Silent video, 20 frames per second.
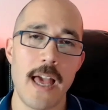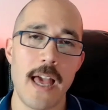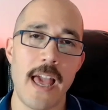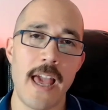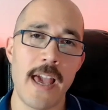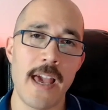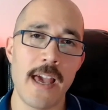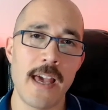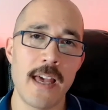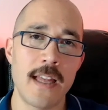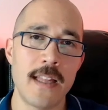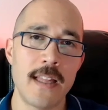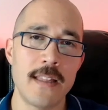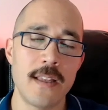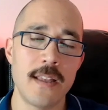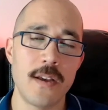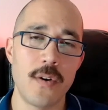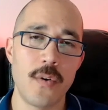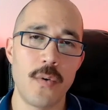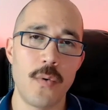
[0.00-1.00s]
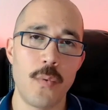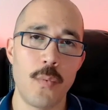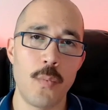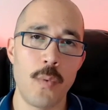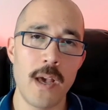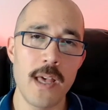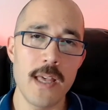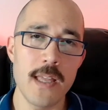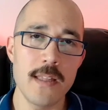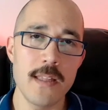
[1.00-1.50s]
And
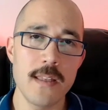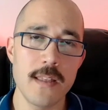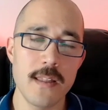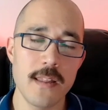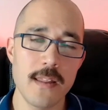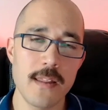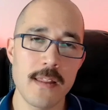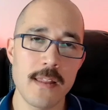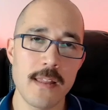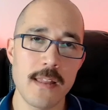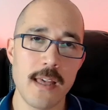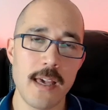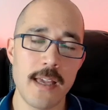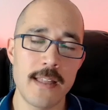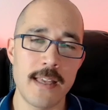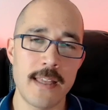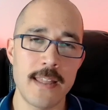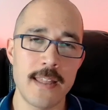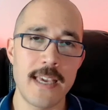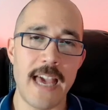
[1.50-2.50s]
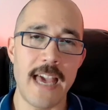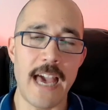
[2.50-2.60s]
I think